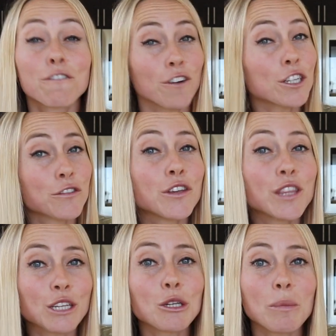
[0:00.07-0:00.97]
first food
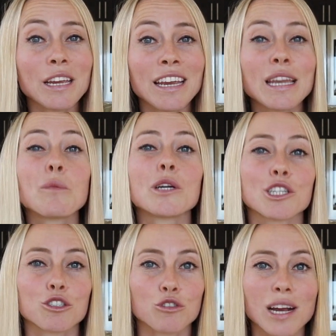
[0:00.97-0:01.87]
that you should be eating when
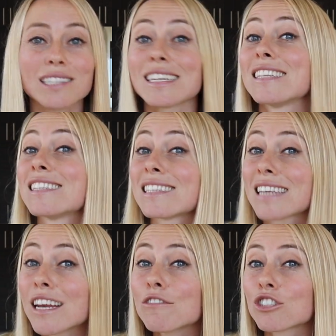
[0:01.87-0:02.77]
you're stressed instead of